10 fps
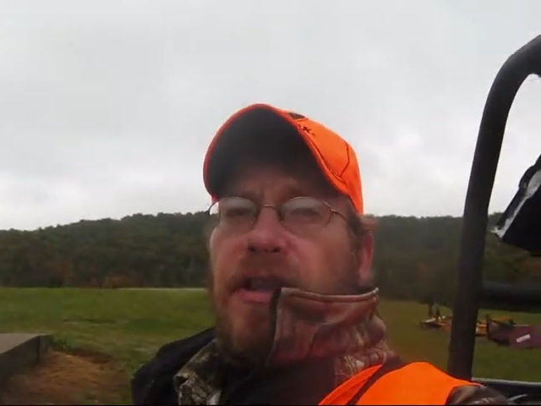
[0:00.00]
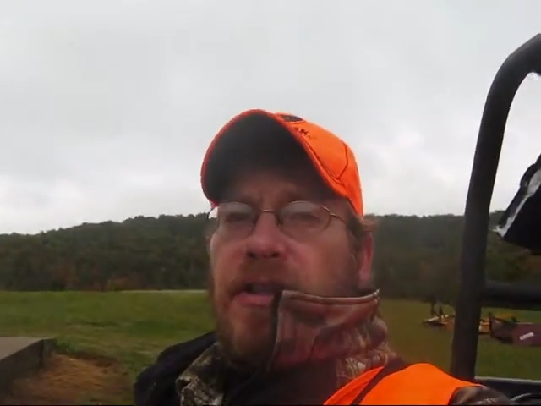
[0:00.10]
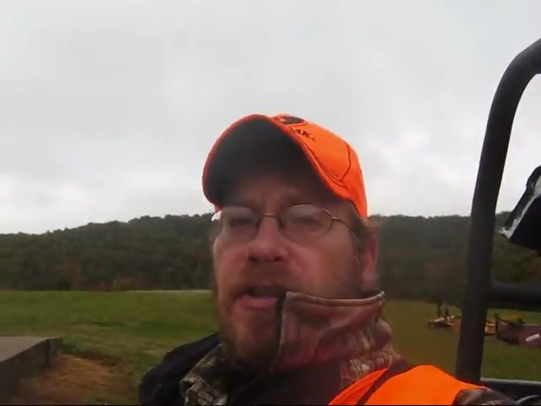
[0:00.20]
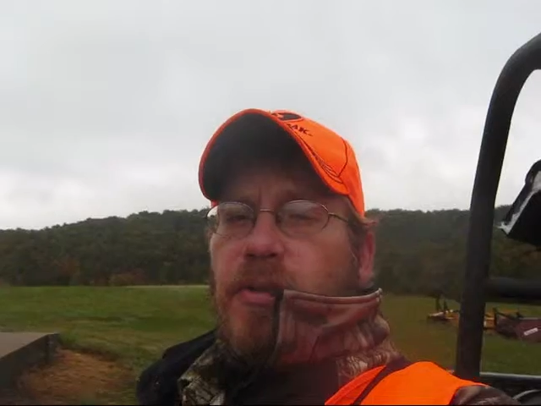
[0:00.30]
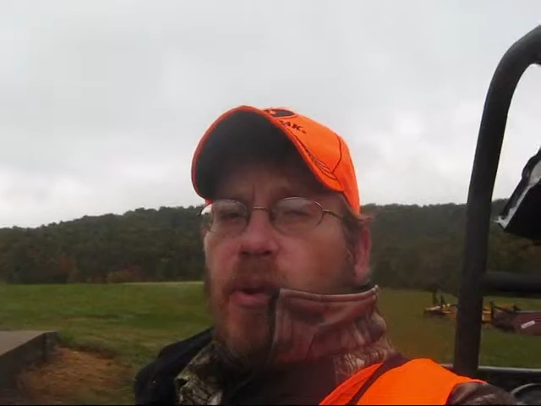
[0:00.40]
sit
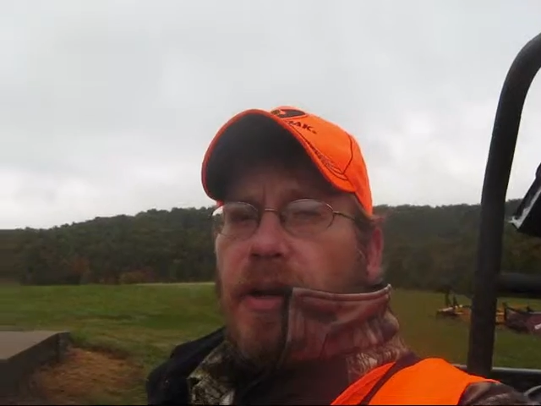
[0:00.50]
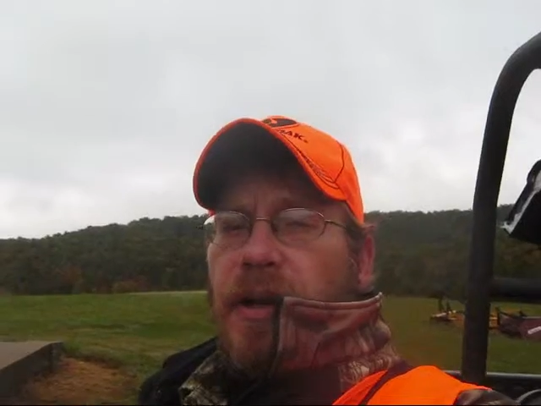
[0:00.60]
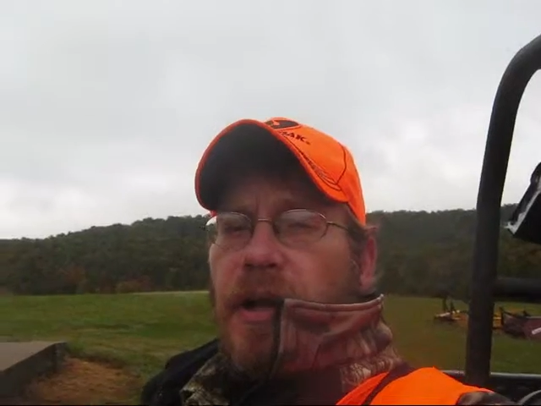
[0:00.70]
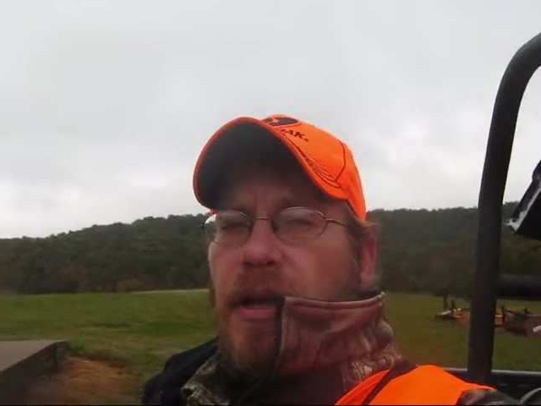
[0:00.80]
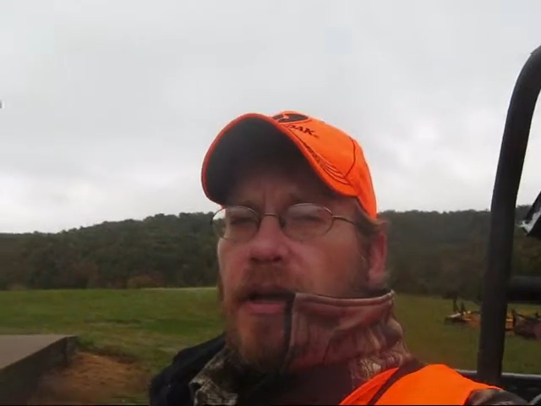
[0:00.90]
this
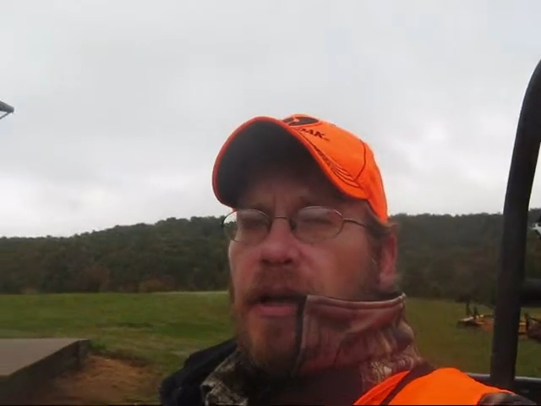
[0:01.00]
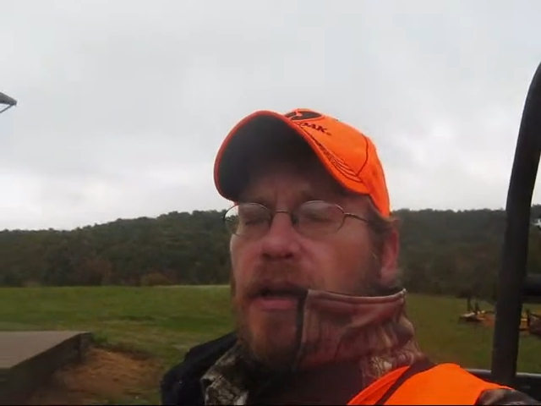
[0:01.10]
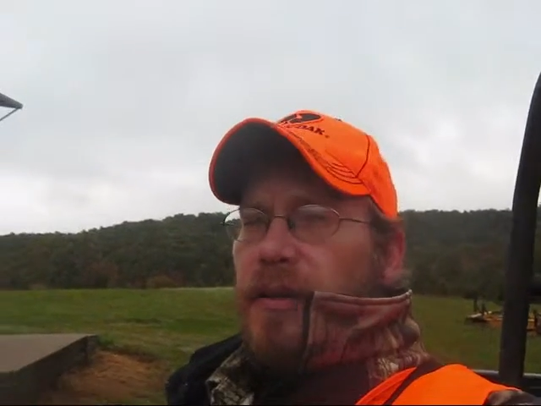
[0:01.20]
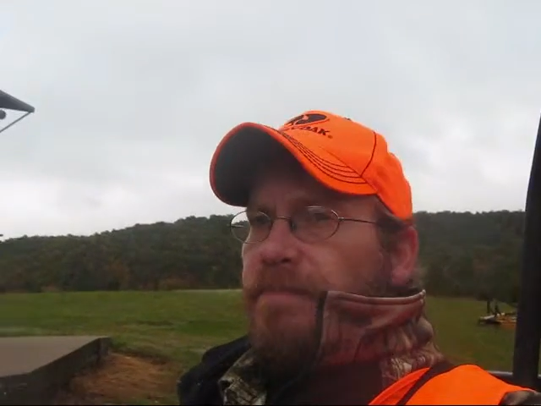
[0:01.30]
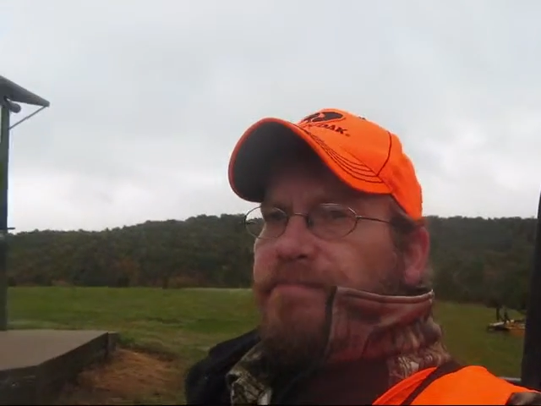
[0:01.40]
morning,
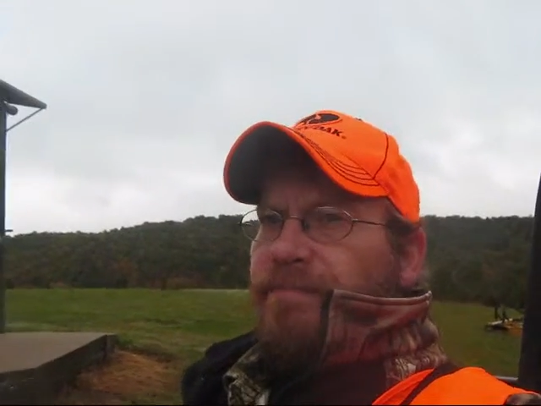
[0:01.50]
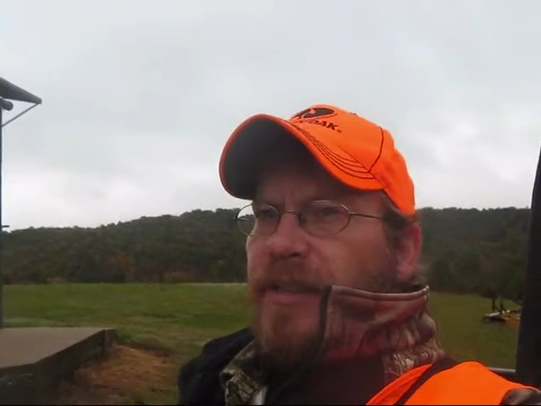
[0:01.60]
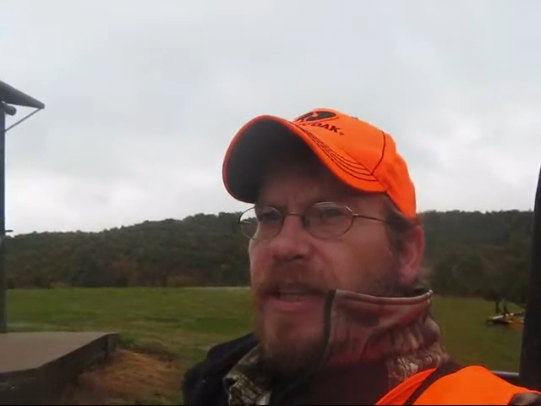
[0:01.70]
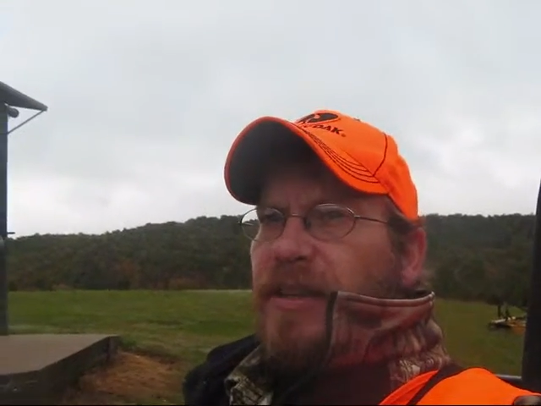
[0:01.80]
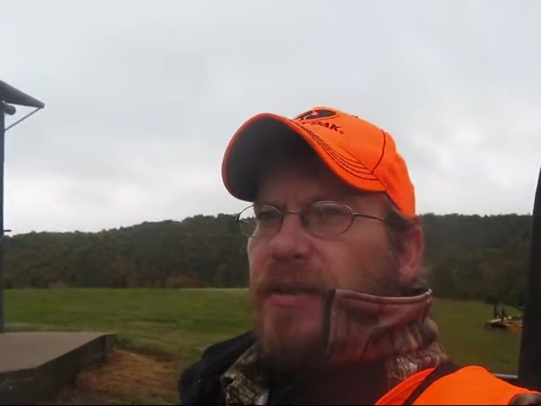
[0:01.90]

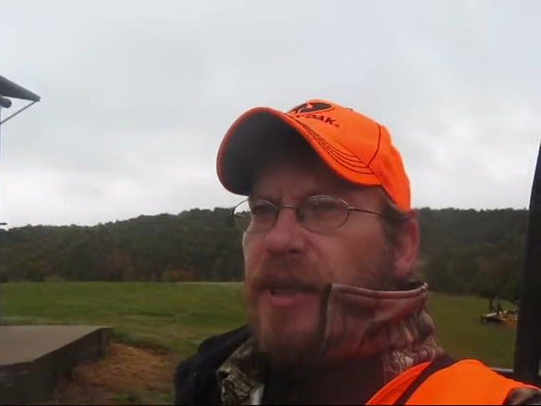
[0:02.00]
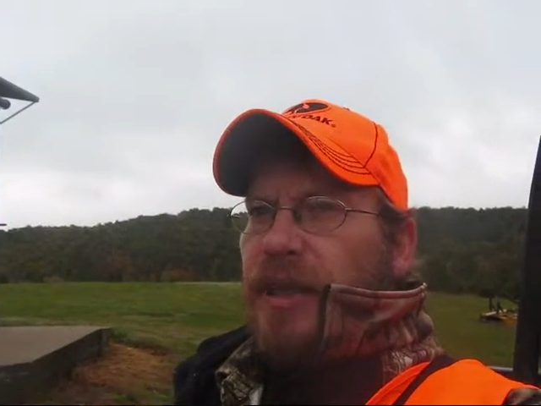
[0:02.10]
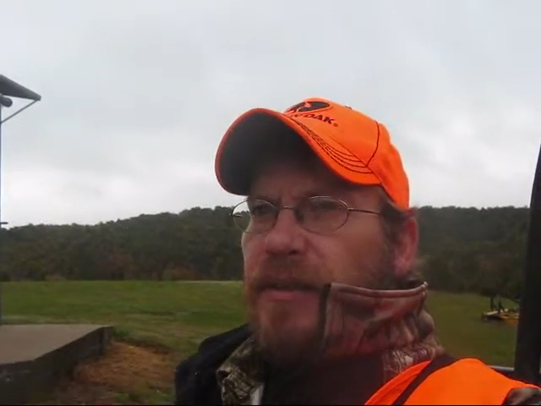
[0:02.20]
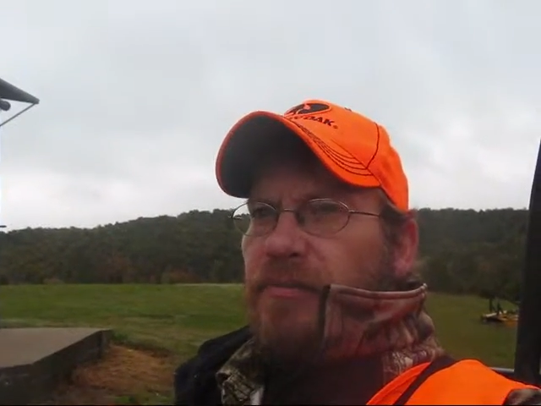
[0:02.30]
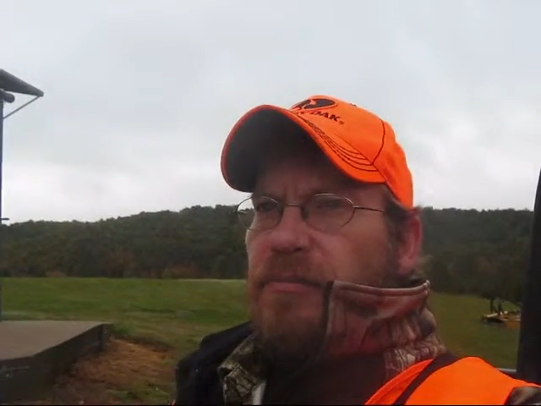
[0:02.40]
didn't
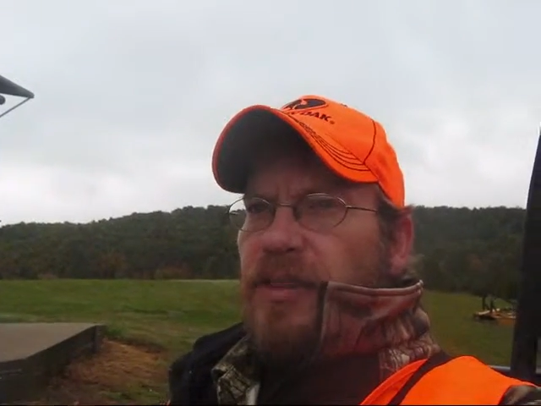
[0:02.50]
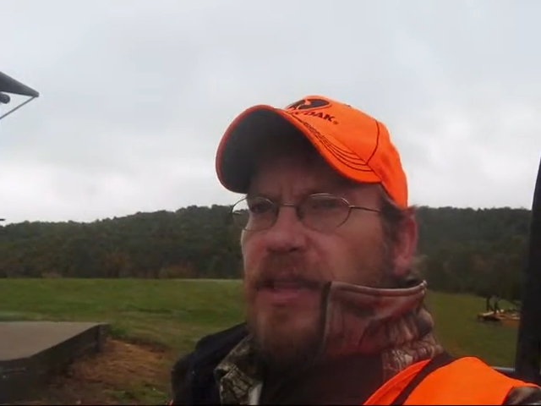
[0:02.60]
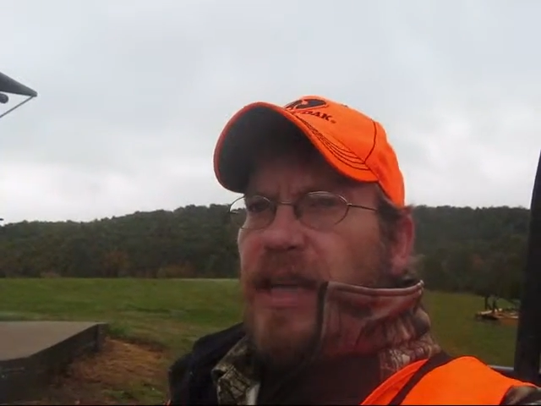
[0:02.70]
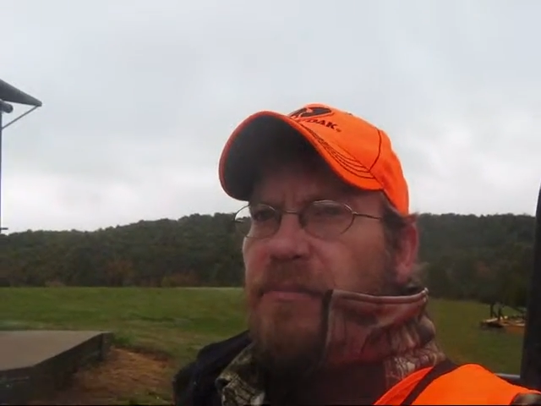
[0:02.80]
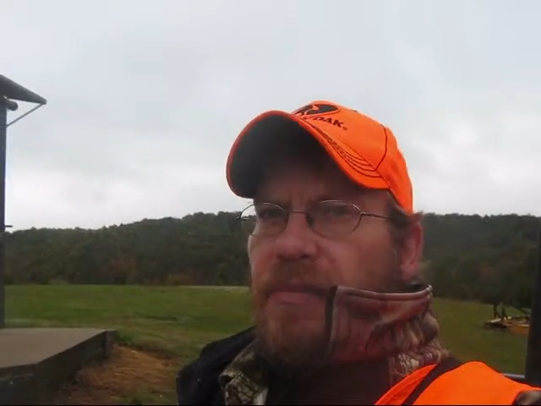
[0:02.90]
really
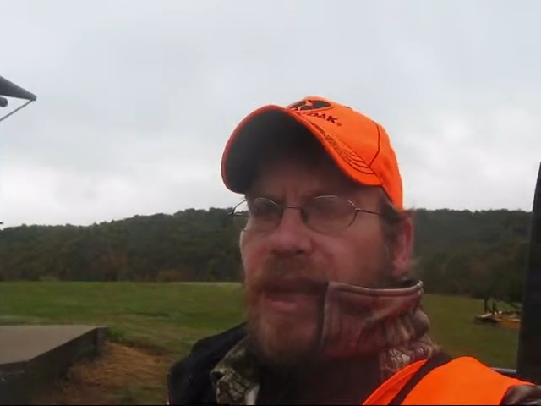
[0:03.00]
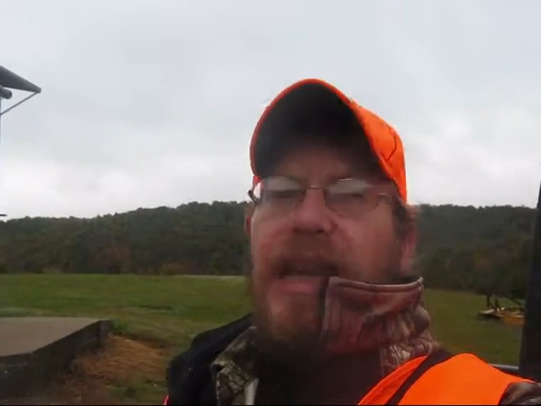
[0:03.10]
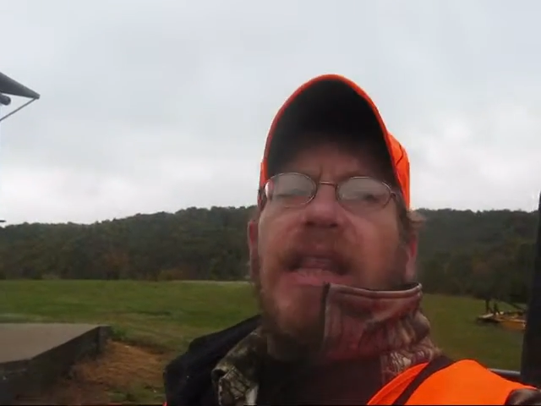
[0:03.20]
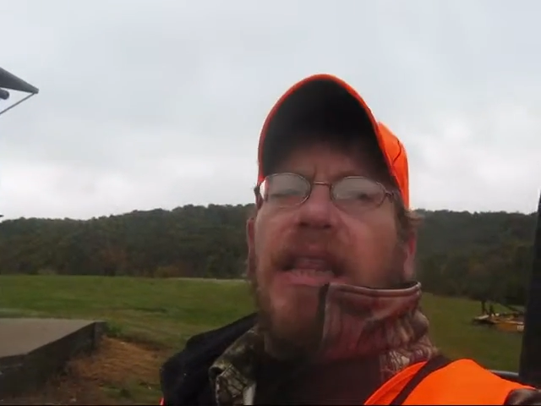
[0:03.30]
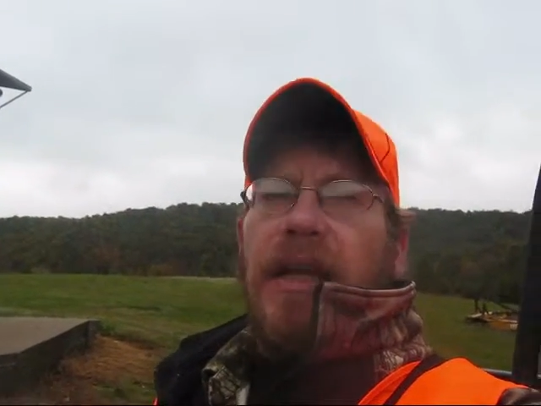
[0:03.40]
see
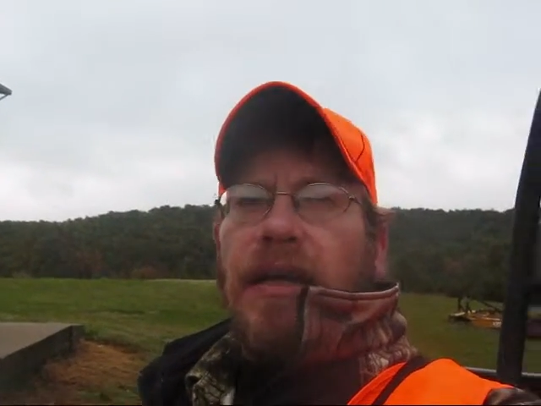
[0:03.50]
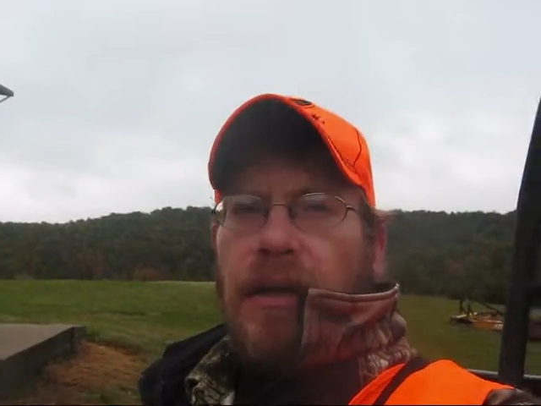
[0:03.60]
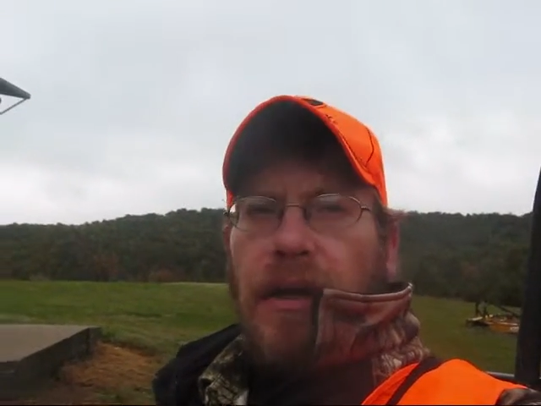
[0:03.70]
anything.